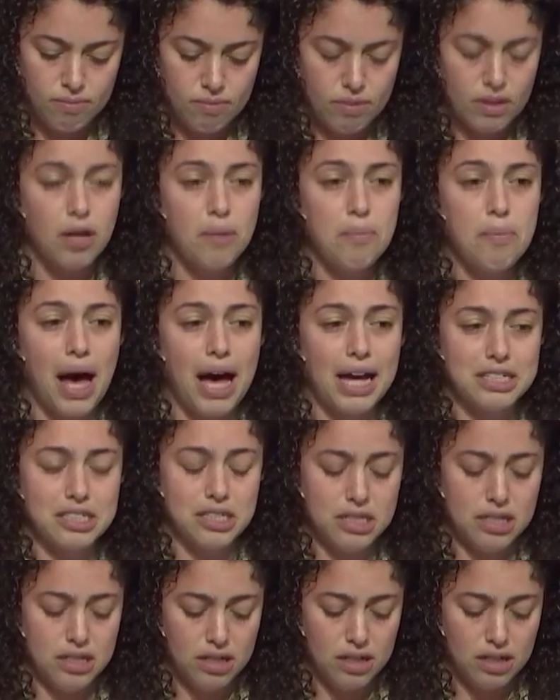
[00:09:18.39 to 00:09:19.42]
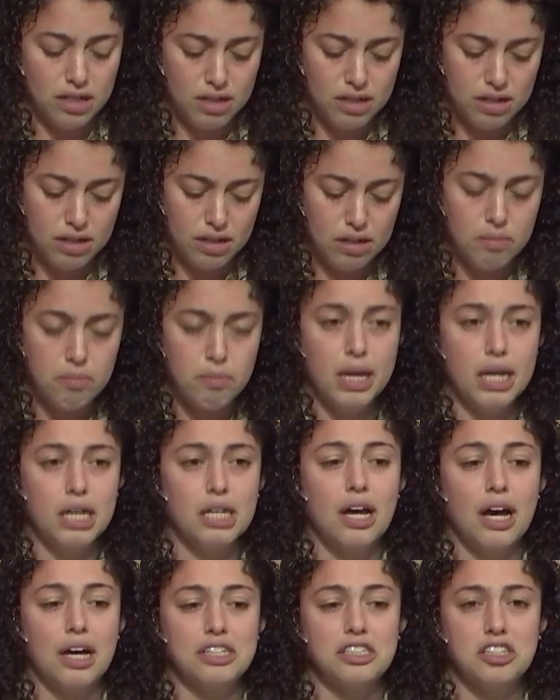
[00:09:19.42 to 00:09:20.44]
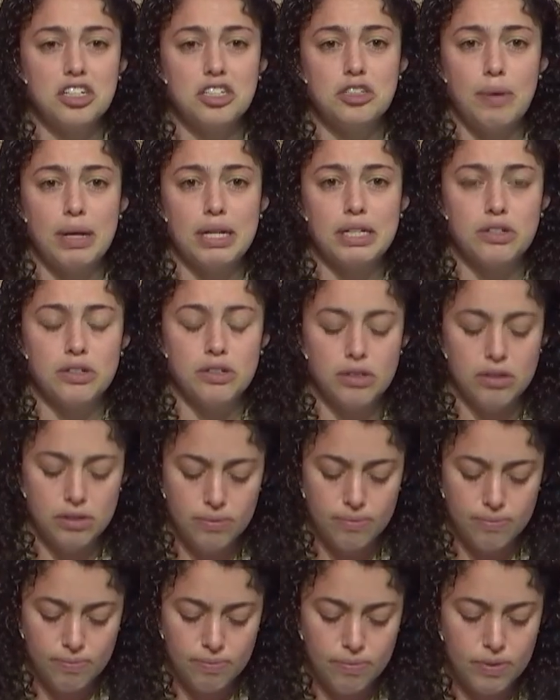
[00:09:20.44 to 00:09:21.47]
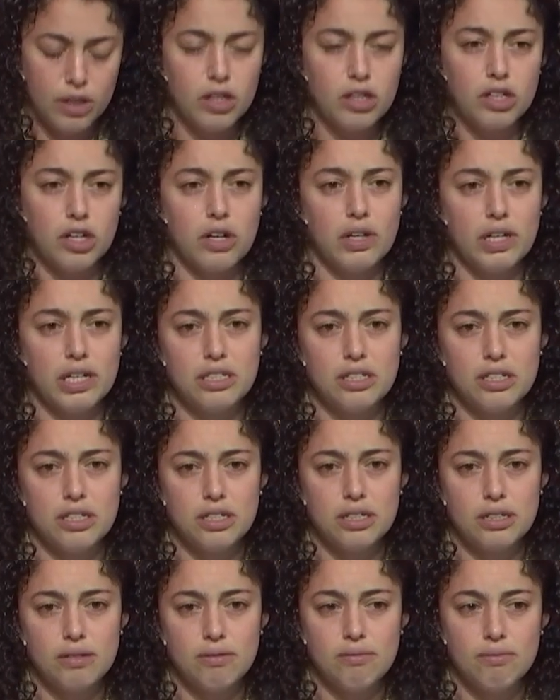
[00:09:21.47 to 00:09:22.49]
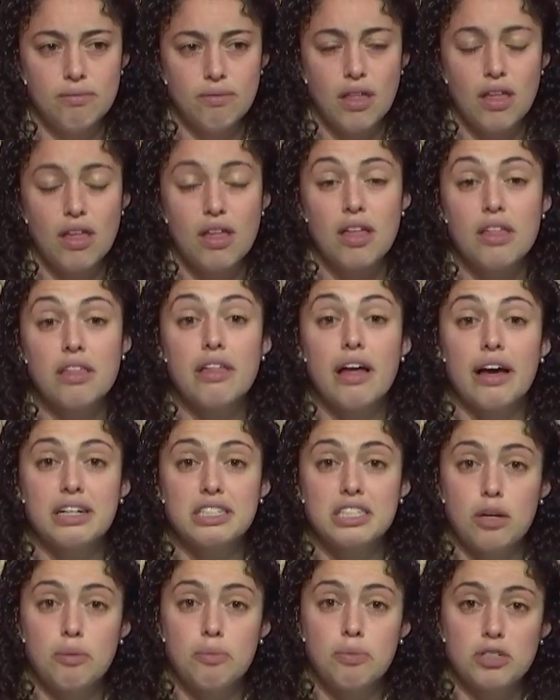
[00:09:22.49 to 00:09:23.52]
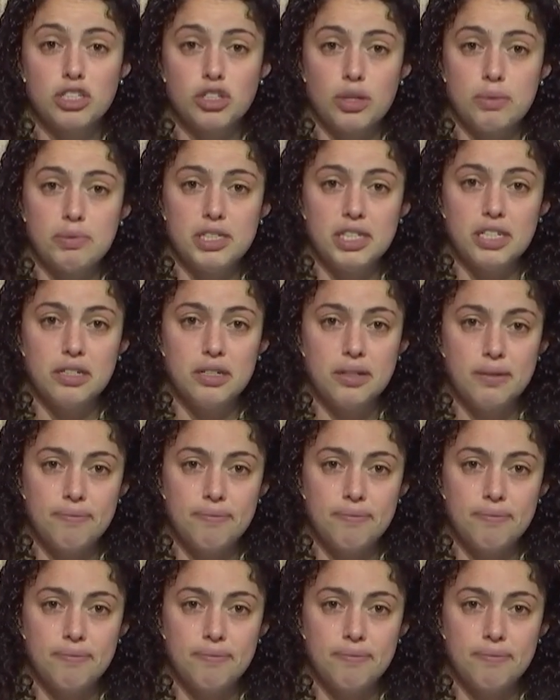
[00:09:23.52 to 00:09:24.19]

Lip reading: Compassion, being non-judgmental, courage. That is our prescription.